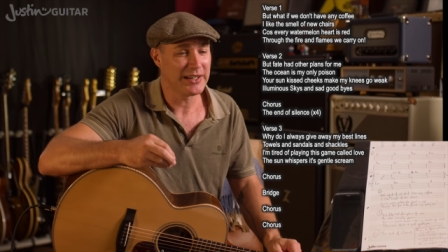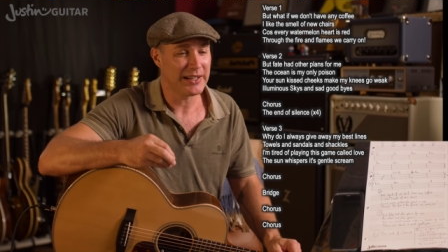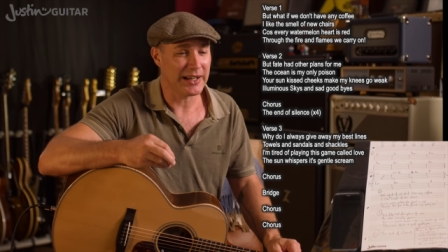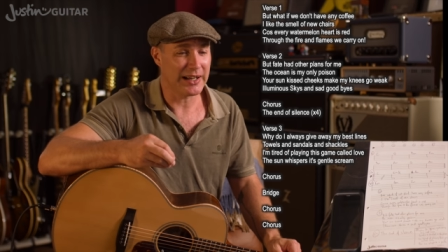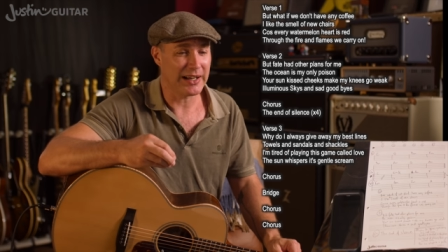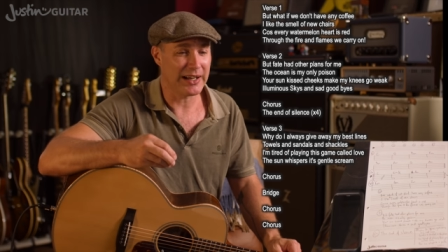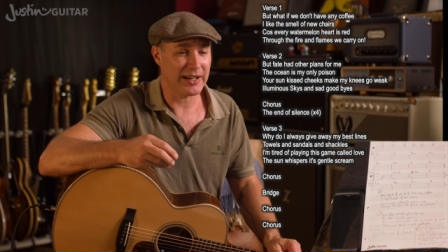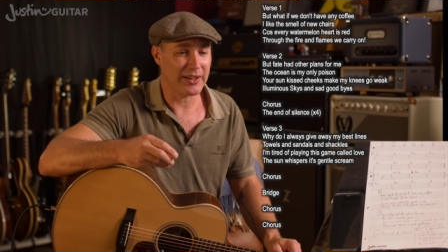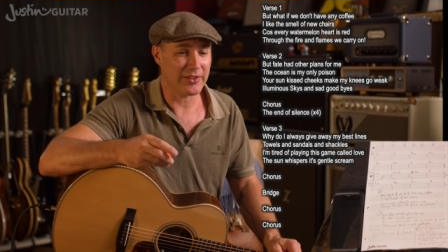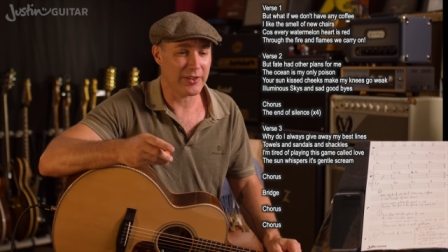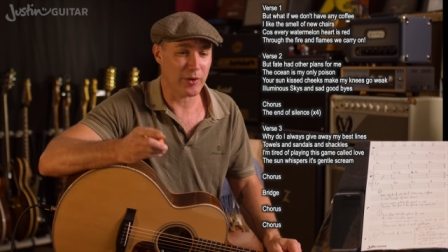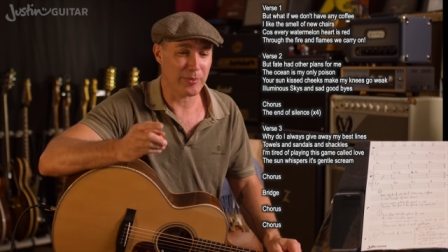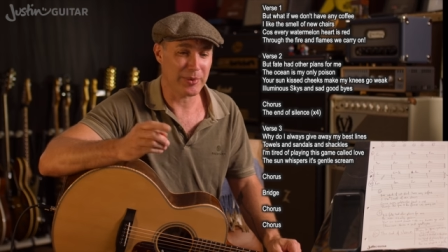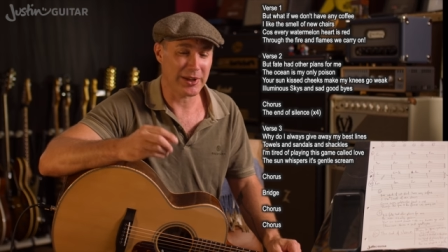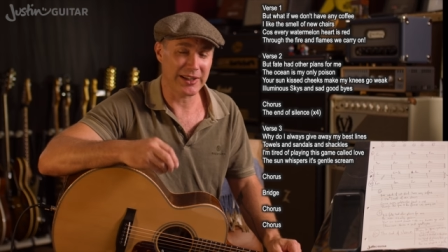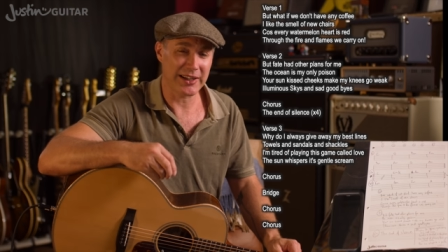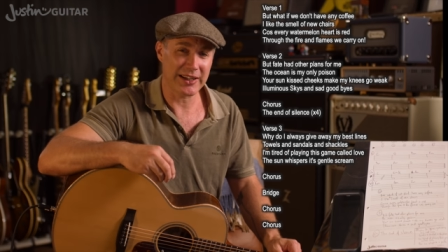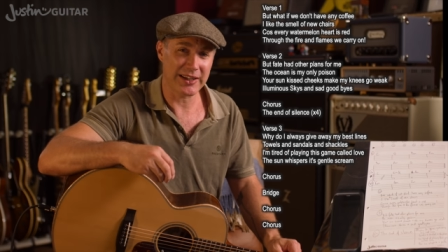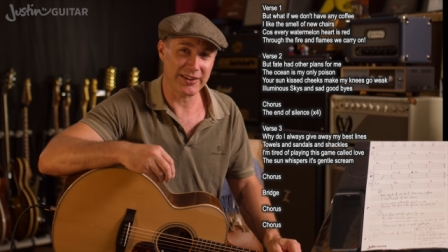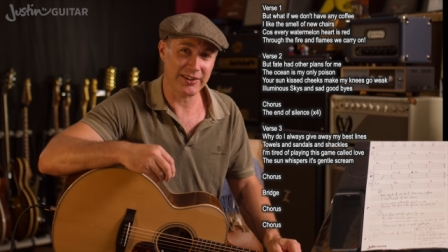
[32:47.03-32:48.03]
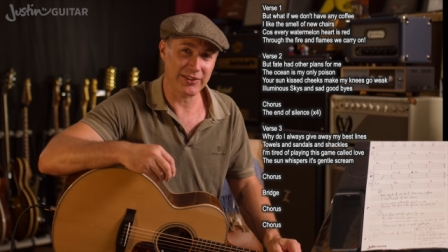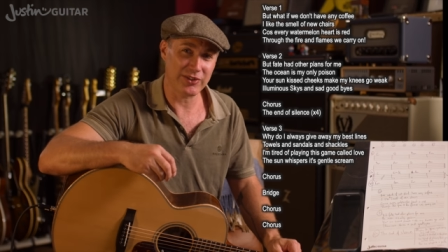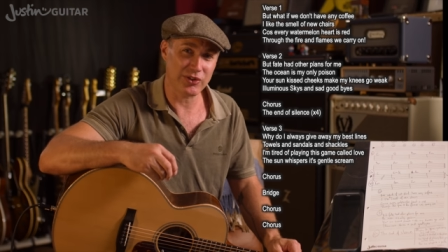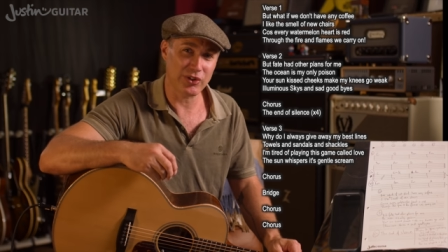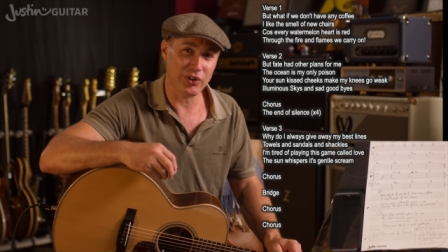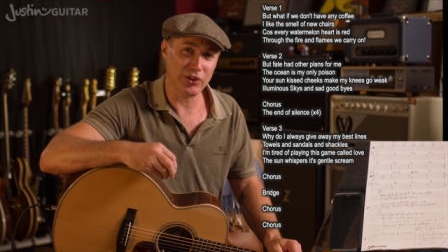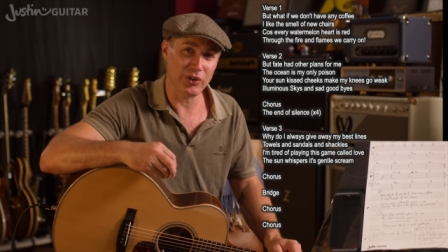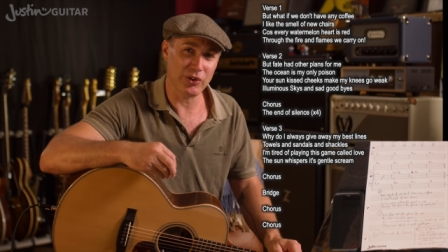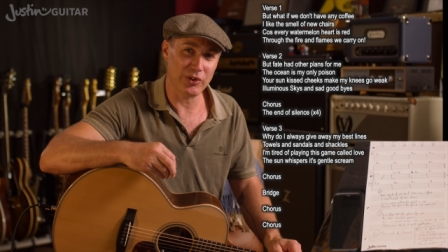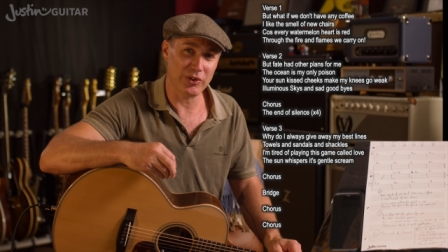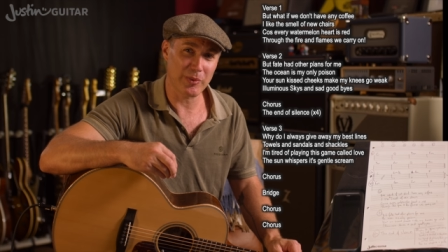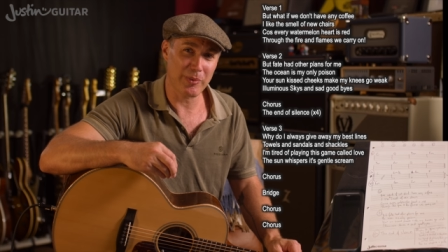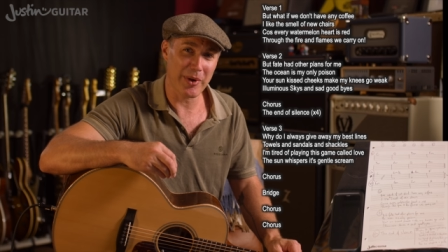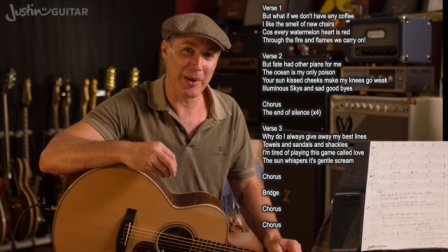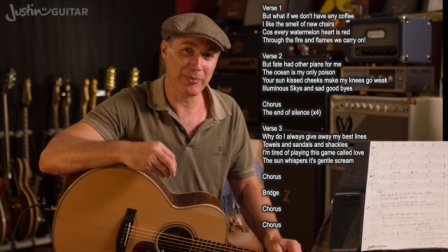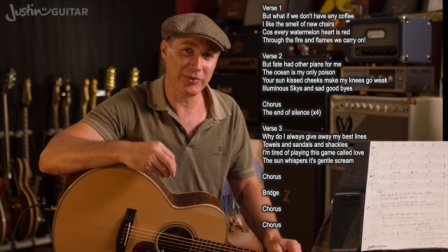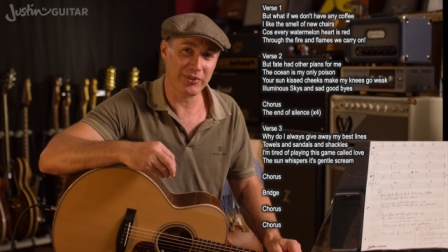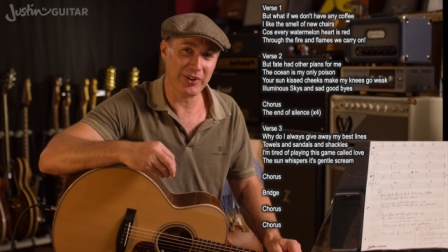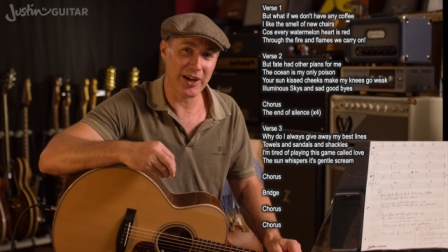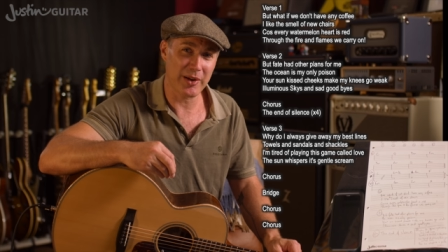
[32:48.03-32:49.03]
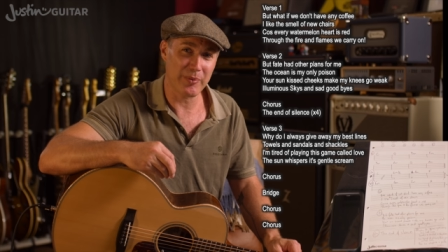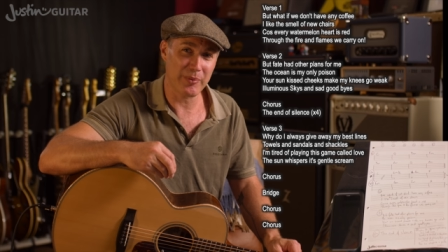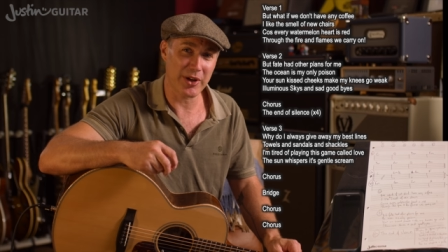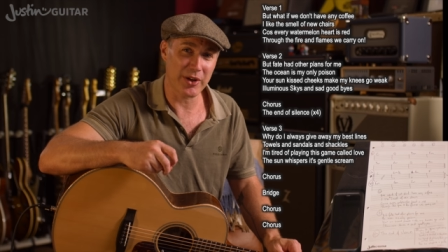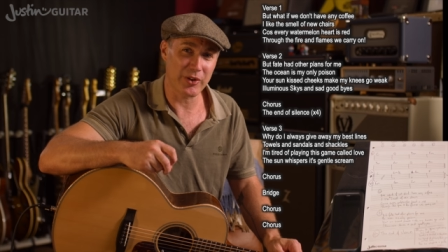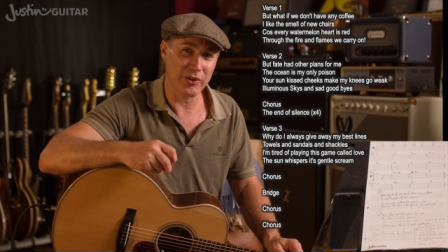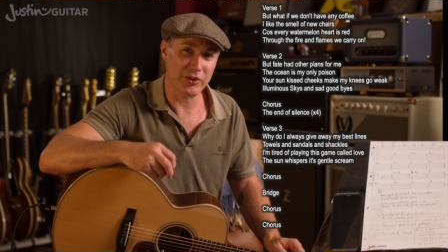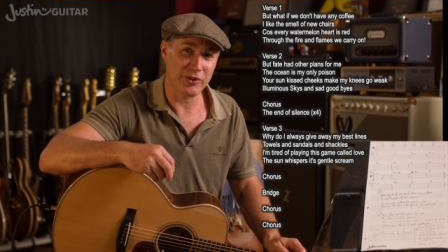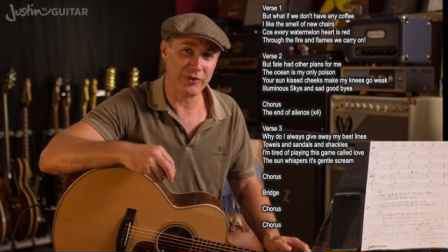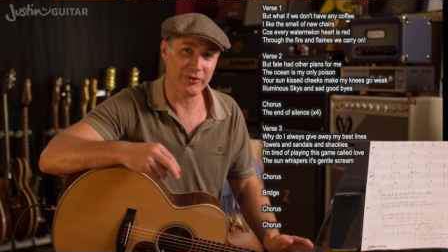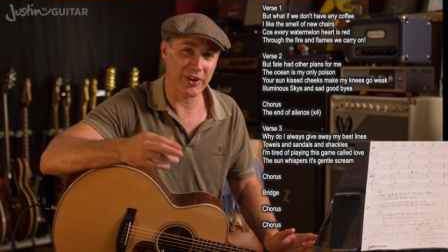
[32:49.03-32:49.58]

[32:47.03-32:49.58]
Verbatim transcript: Uh, there'll be a link to the website where you'll